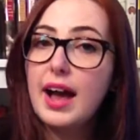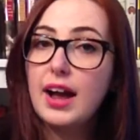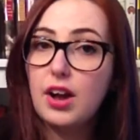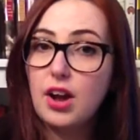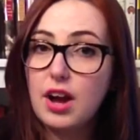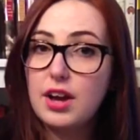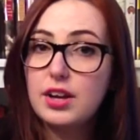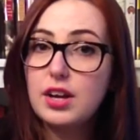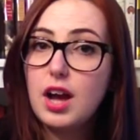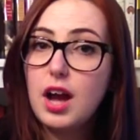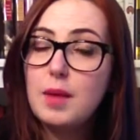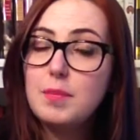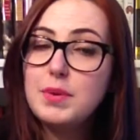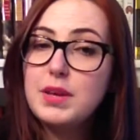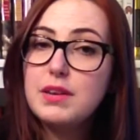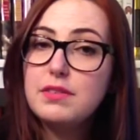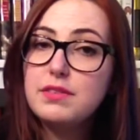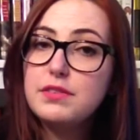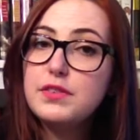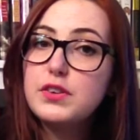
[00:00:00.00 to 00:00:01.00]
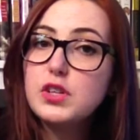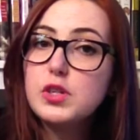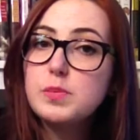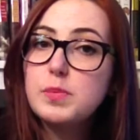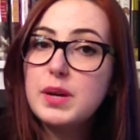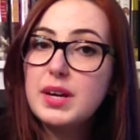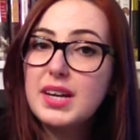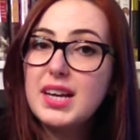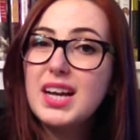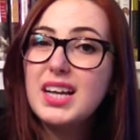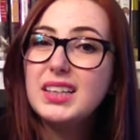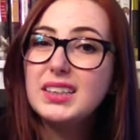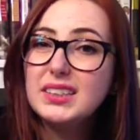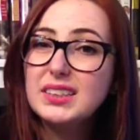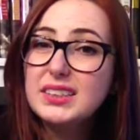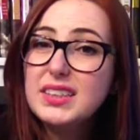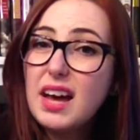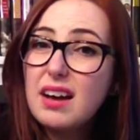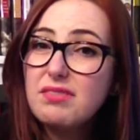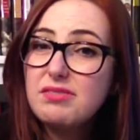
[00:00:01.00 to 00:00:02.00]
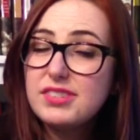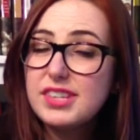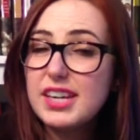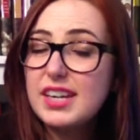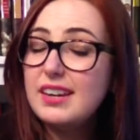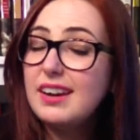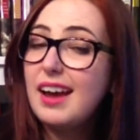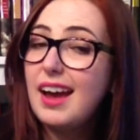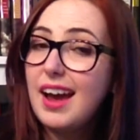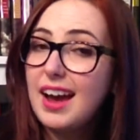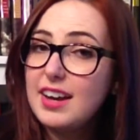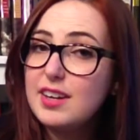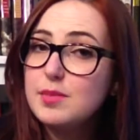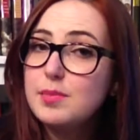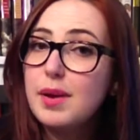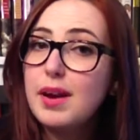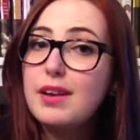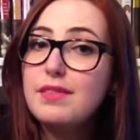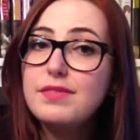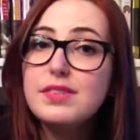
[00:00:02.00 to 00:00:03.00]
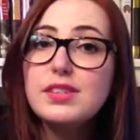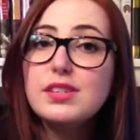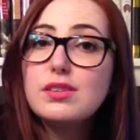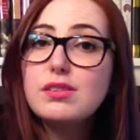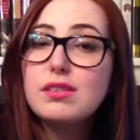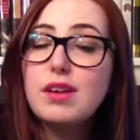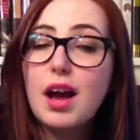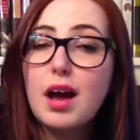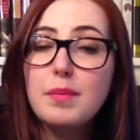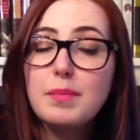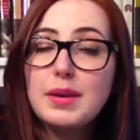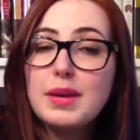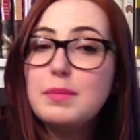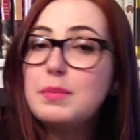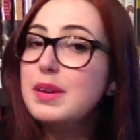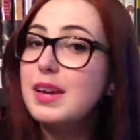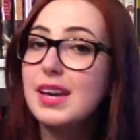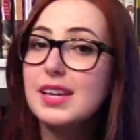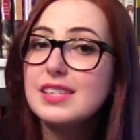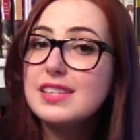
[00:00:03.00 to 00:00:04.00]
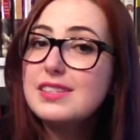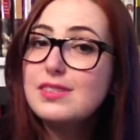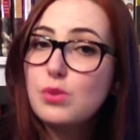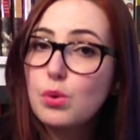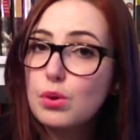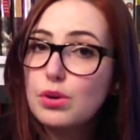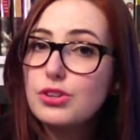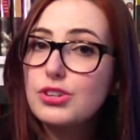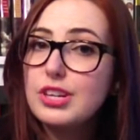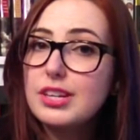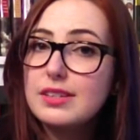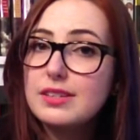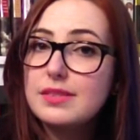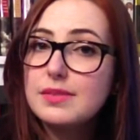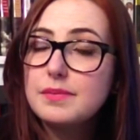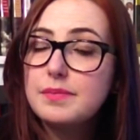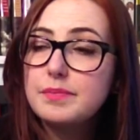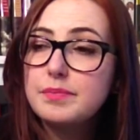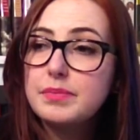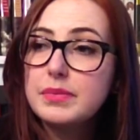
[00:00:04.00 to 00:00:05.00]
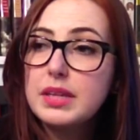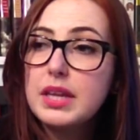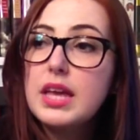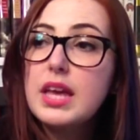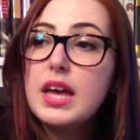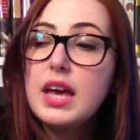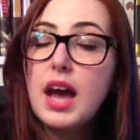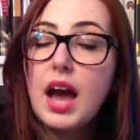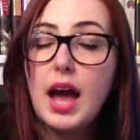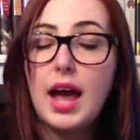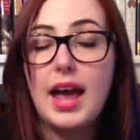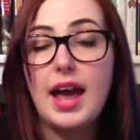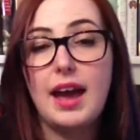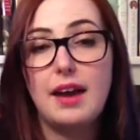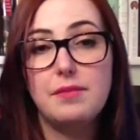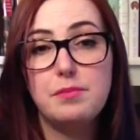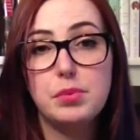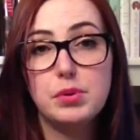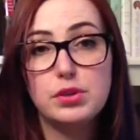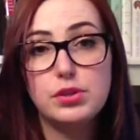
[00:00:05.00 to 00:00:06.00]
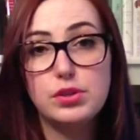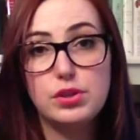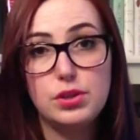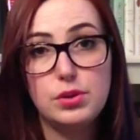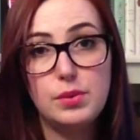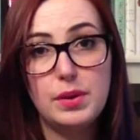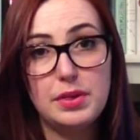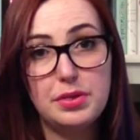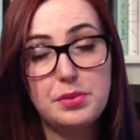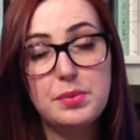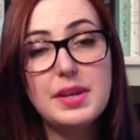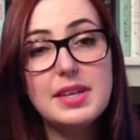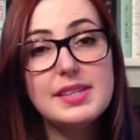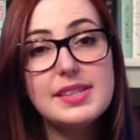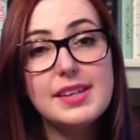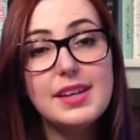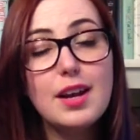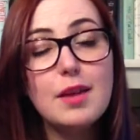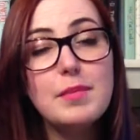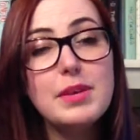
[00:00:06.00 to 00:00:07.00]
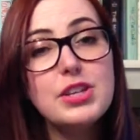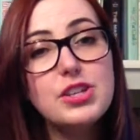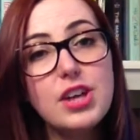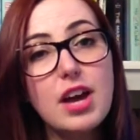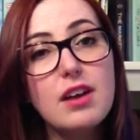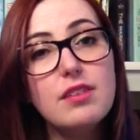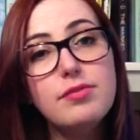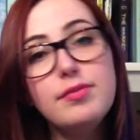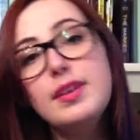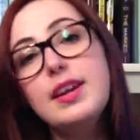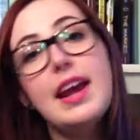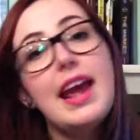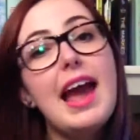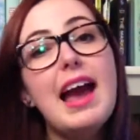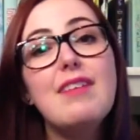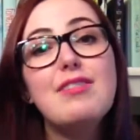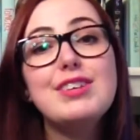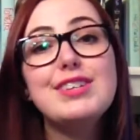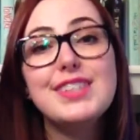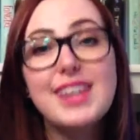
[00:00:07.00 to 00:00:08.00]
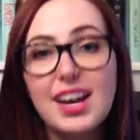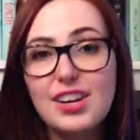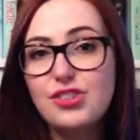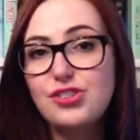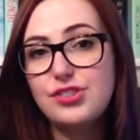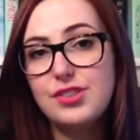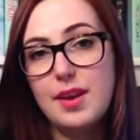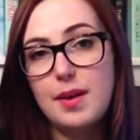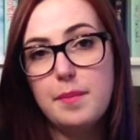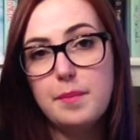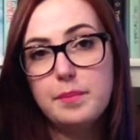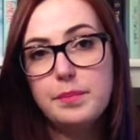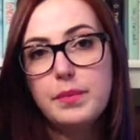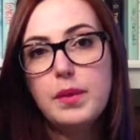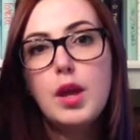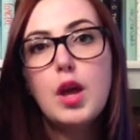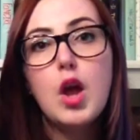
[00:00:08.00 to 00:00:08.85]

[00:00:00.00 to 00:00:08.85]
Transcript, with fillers: Got a copy of the first book, loved it, had to buy a physical copy because it's gorgeous. I have books two and three sitting on my shelf and I haven't touched them.